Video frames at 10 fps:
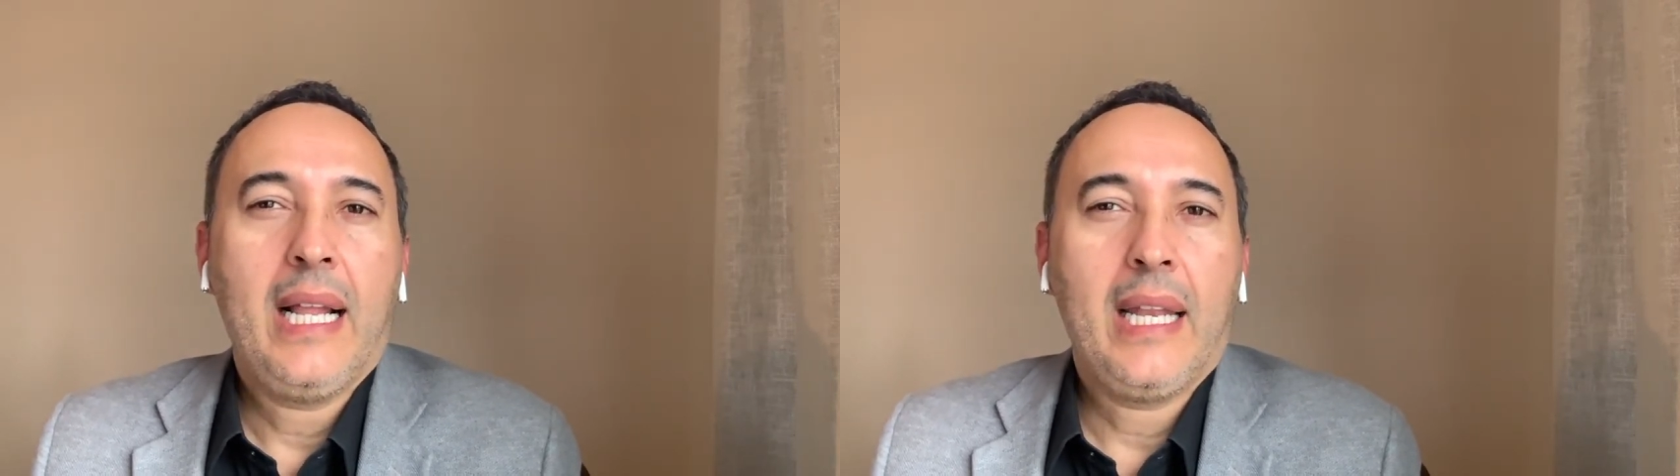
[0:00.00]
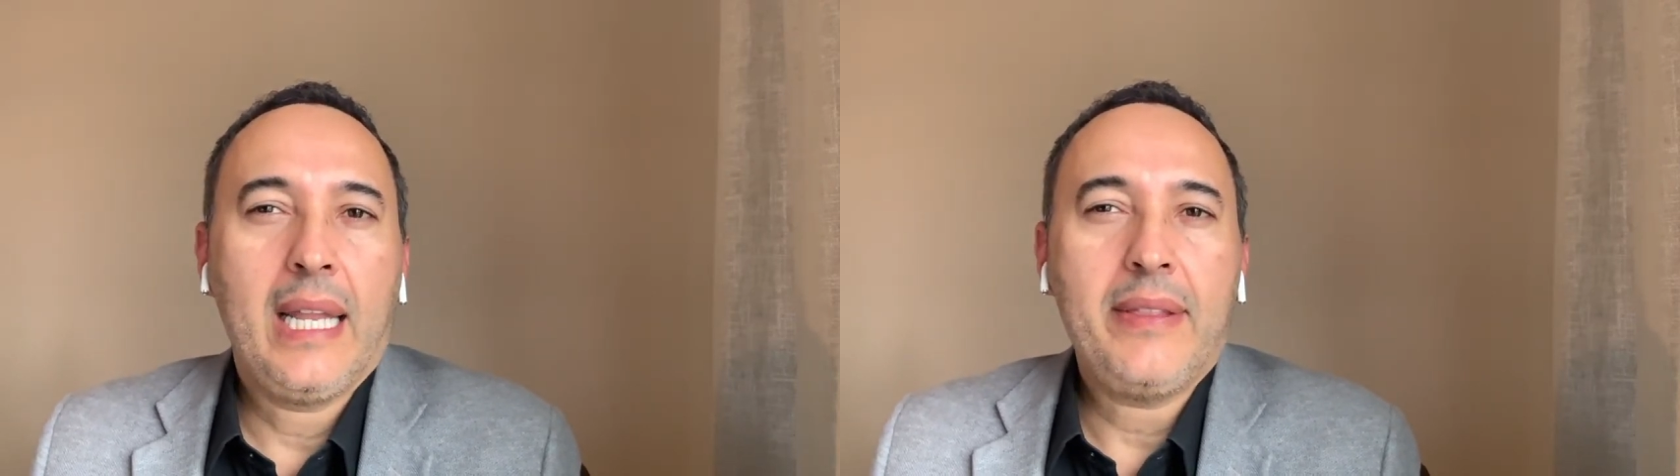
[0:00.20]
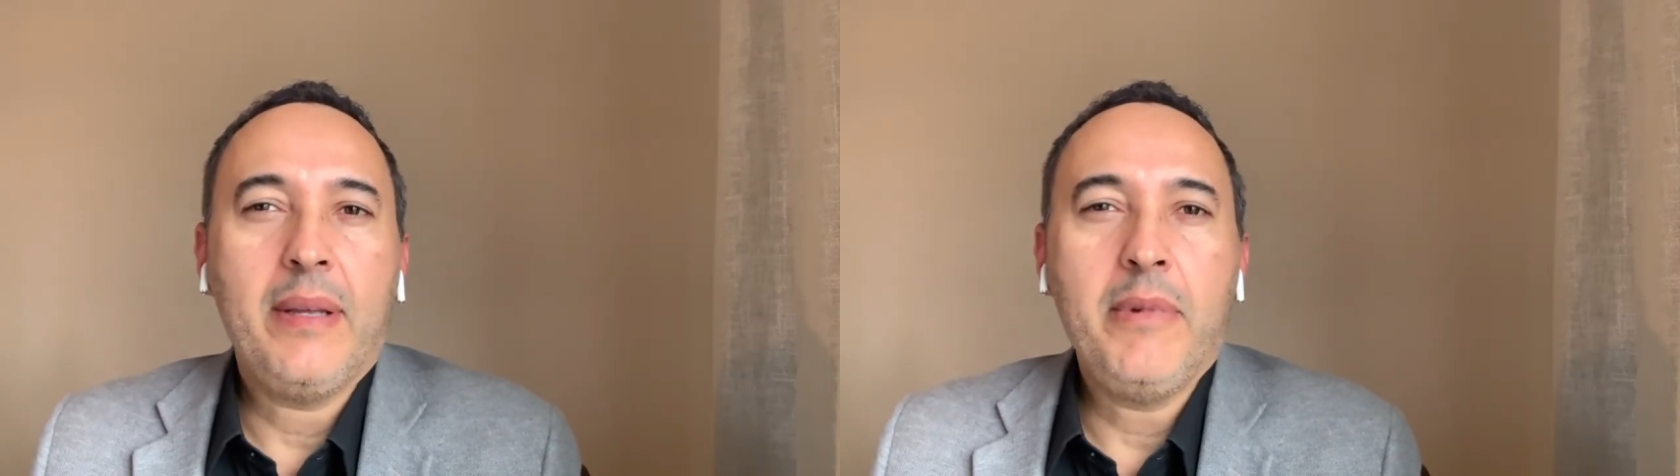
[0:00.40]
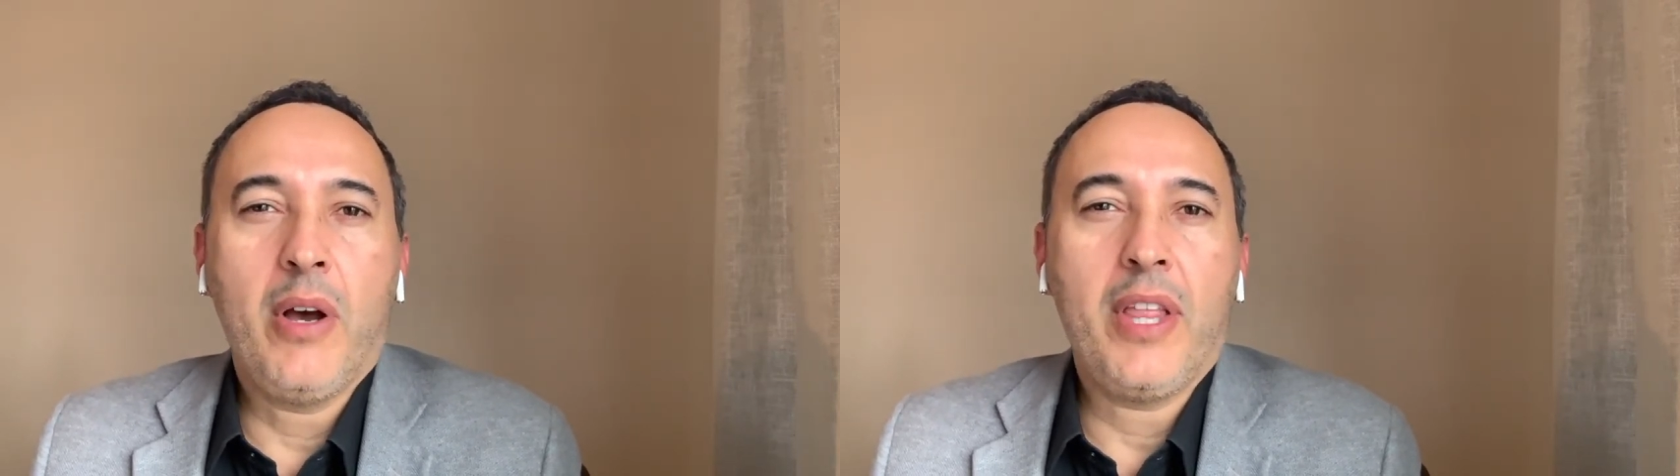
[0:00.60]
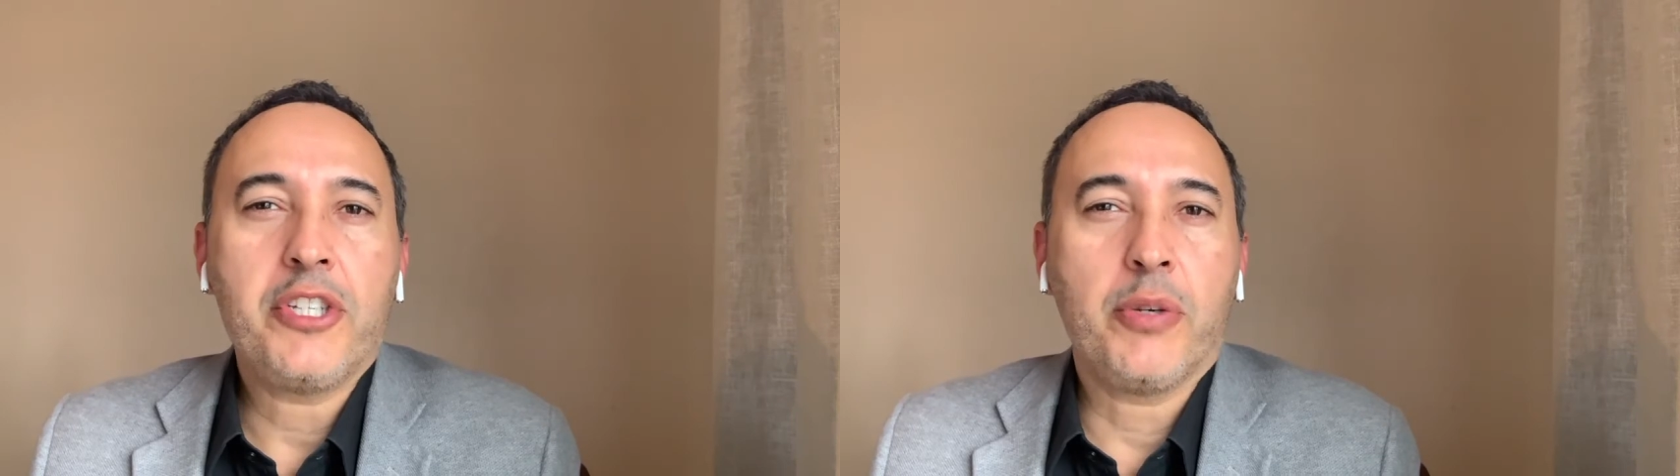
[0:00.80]
let them
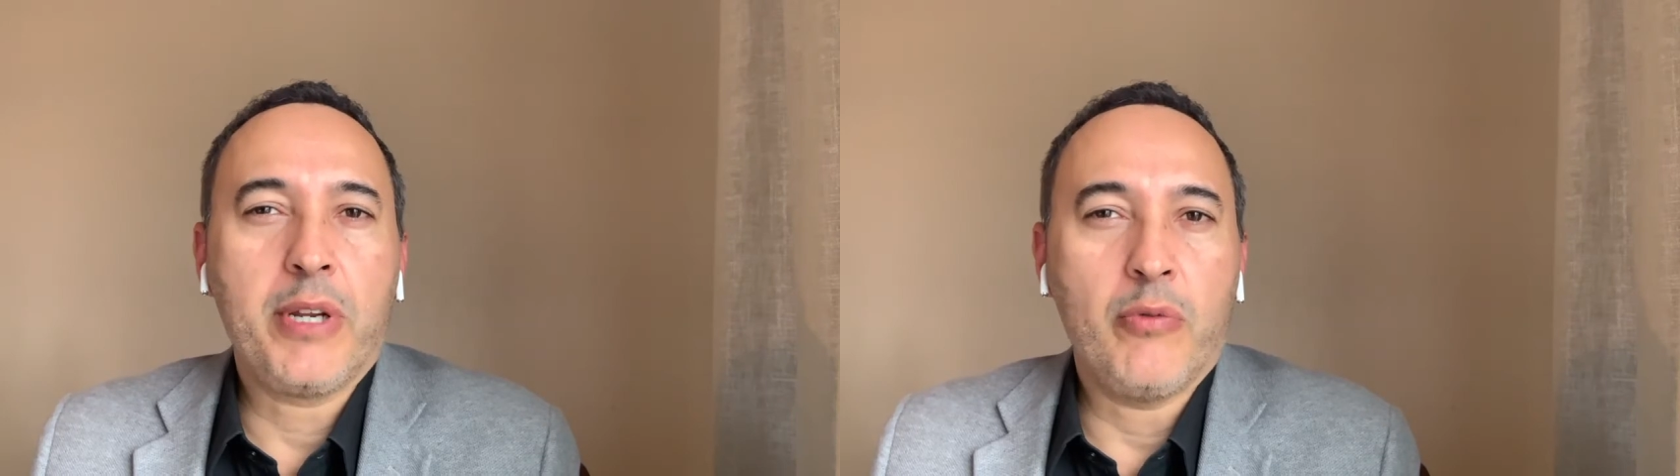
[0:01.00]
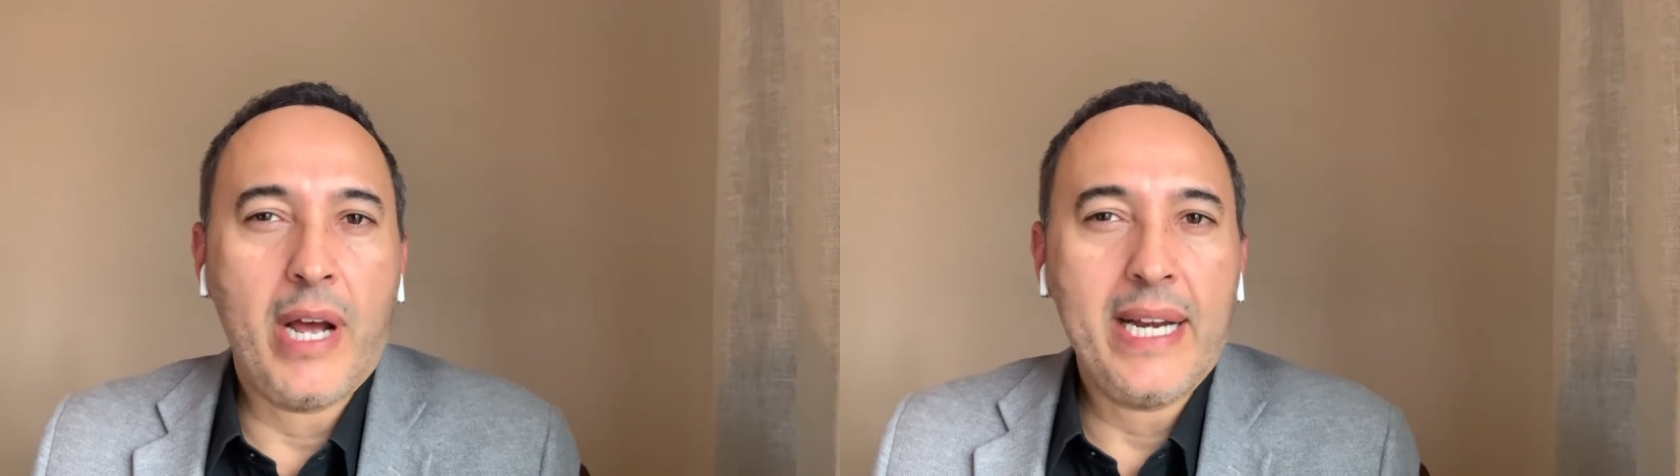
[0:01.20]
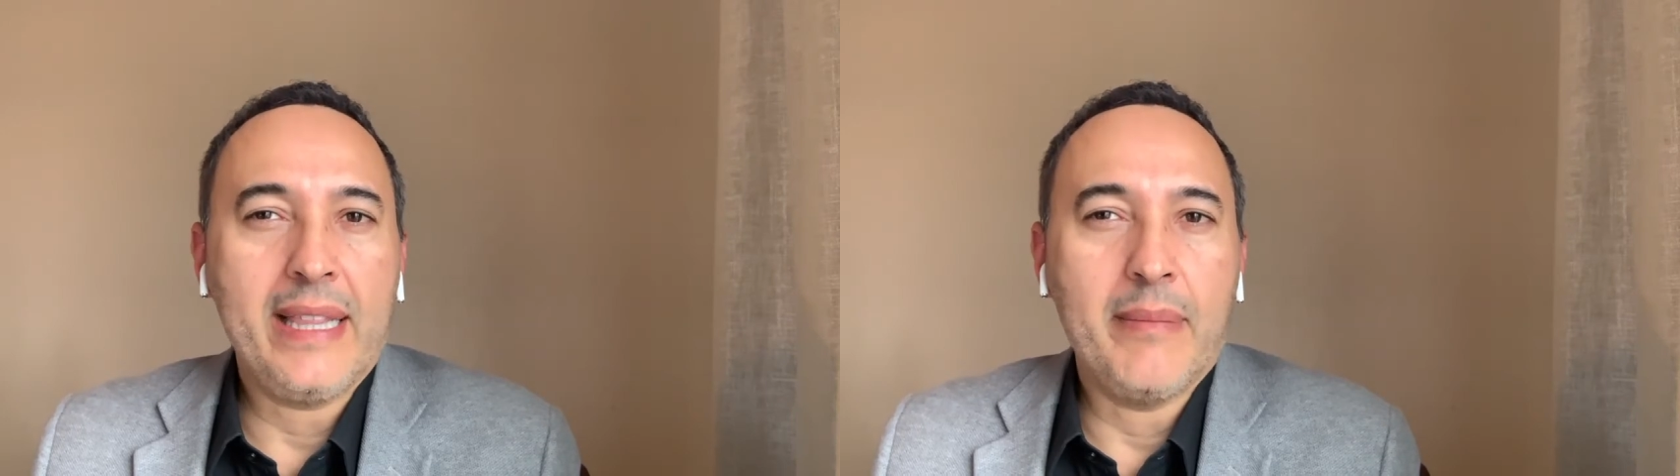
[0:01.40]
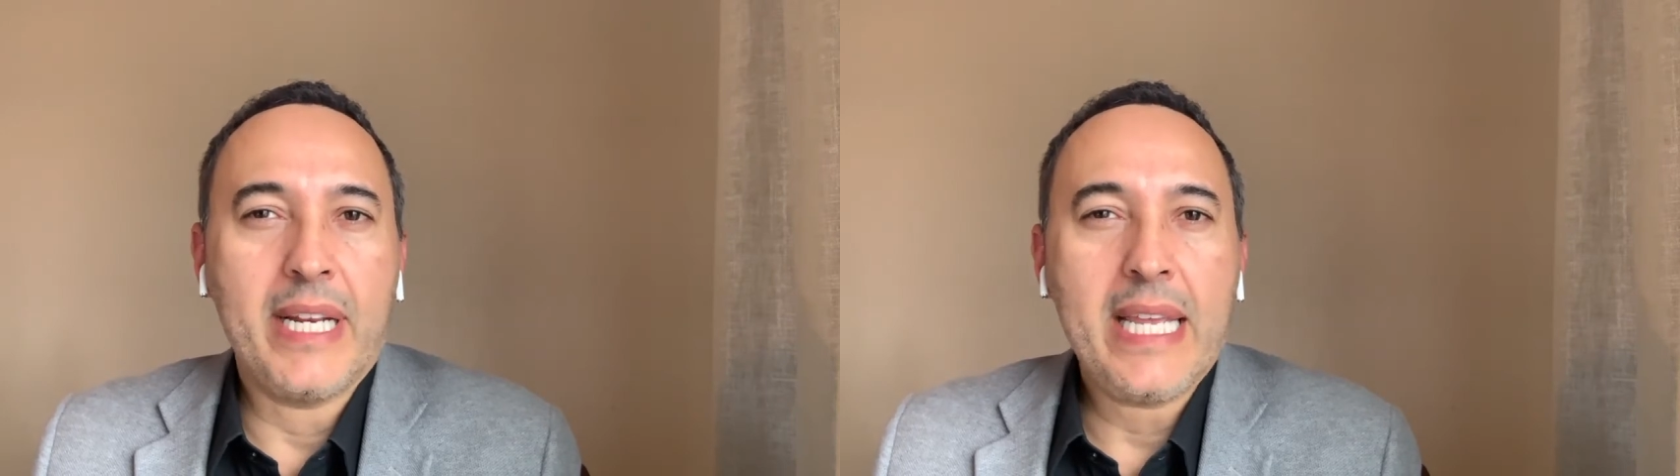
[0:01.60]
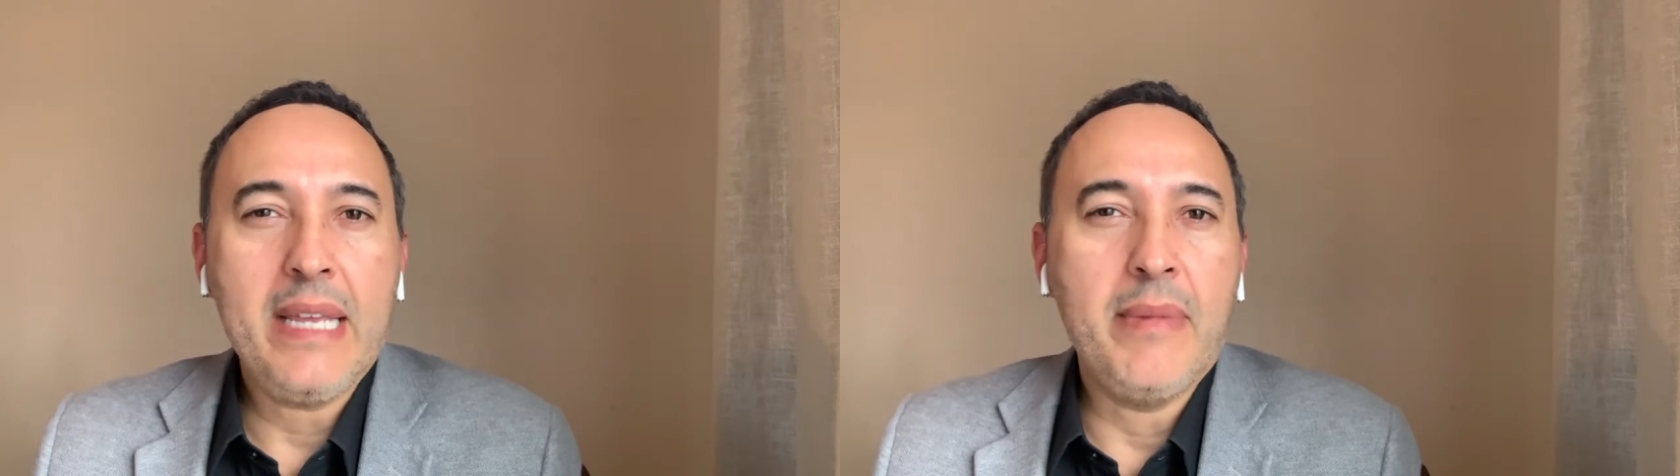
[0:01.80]
know that you'll be writing them
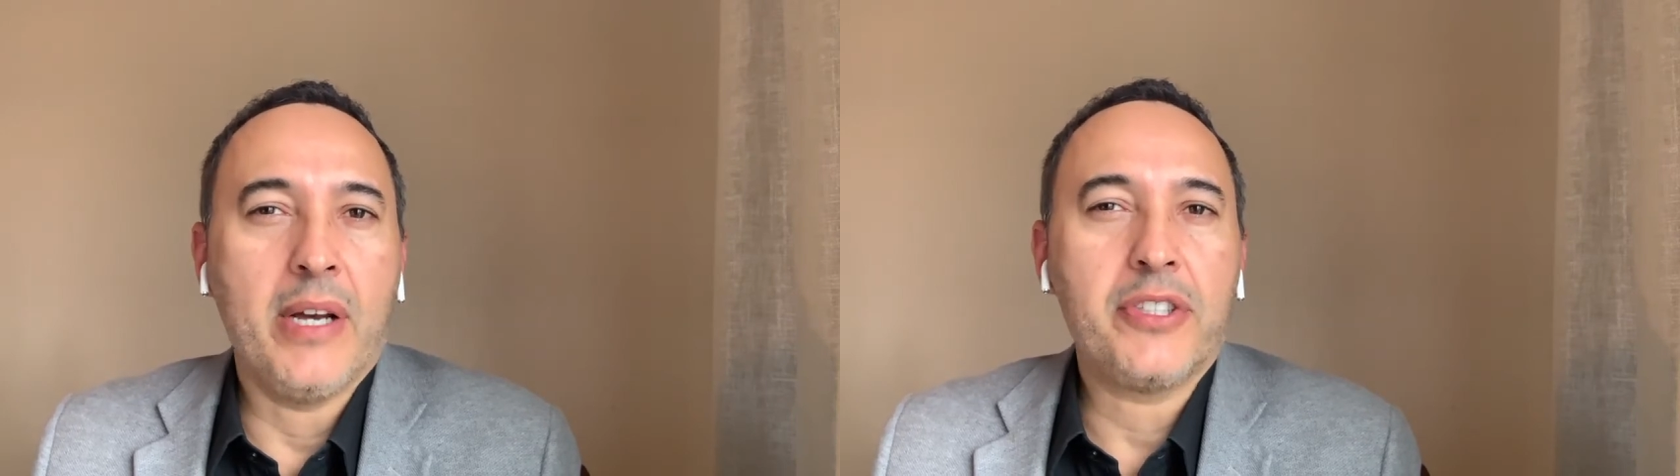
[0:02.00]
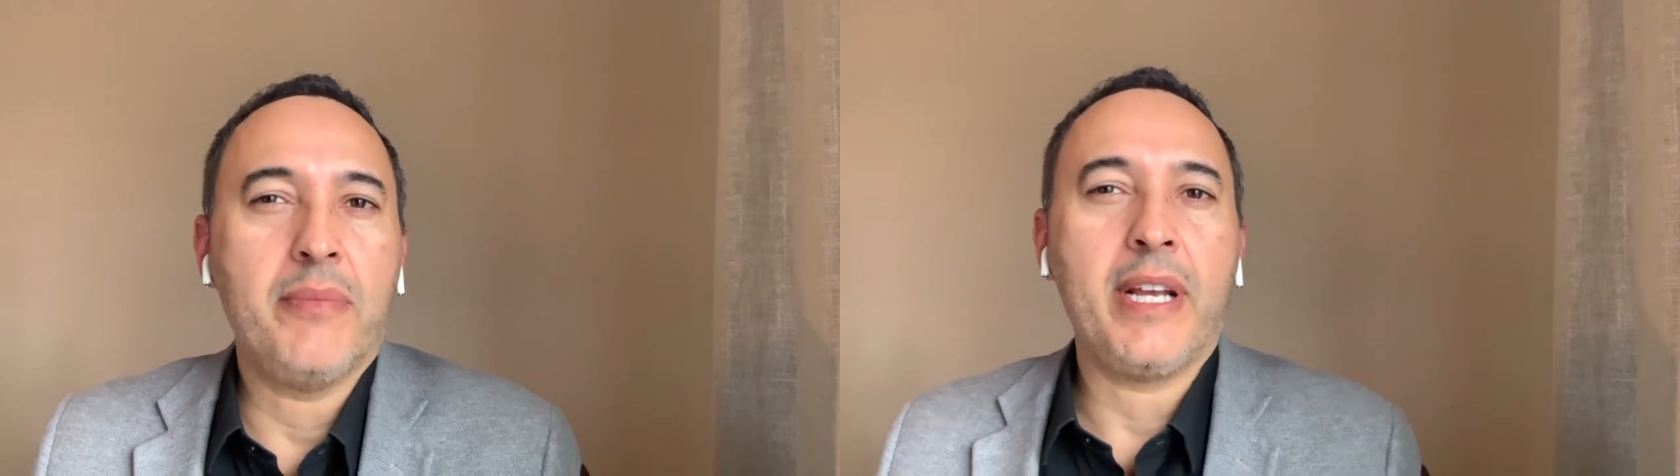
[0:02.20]
an email to